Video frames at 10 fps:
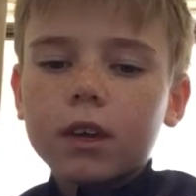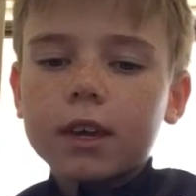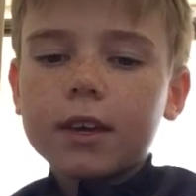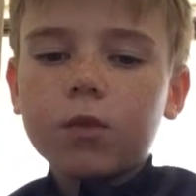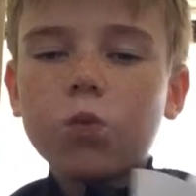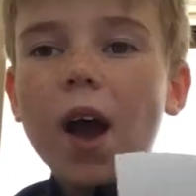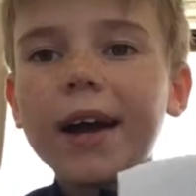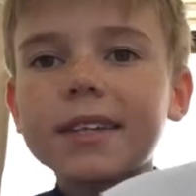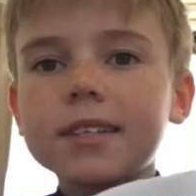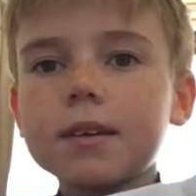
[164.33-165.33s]
He
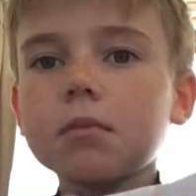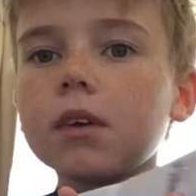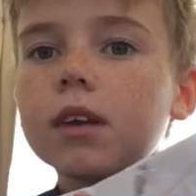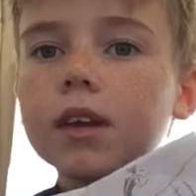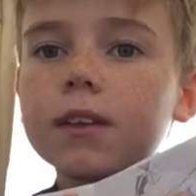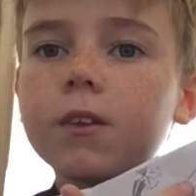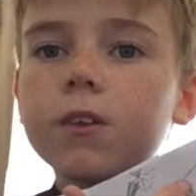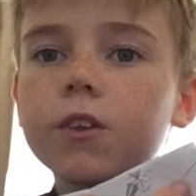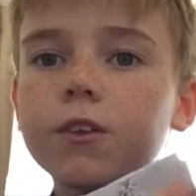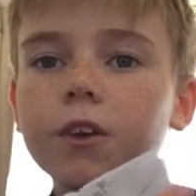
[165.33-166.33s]
whacks him
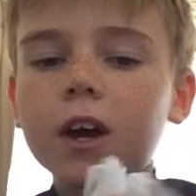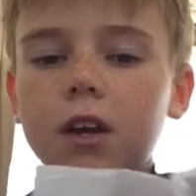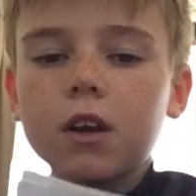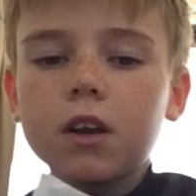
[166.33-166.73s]
into the sun.